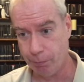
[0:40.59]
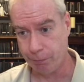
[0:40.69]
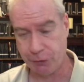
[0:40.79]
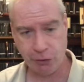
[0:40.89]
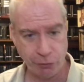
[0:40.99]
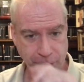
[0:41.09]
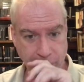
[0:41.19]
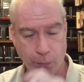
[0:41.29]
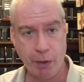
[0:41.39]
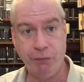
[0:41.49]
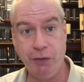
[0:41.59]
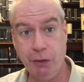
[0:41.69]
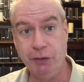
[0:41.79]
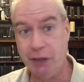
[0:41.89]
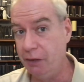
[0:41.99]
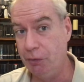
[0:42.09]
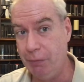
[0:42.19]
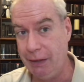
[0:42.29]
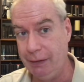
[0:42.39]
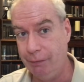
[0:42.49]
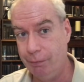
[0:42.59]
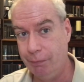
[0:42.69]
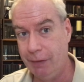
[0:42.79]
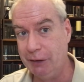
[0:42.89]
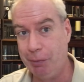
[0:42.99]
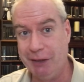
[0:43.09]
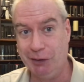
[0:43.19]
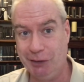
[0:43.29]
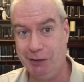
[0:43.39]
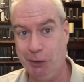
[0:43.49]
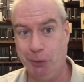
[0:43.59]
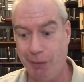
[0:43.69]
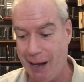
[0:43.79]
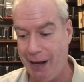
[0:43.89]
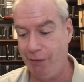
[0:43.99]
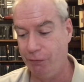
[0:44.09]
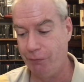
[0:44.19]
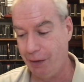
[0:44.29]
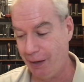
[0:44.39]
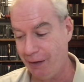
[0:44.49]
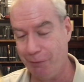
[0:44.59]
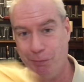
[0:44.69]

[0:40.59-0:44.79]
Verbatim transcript: excuse me, that one of you sent to me as a present to arrive. Uh,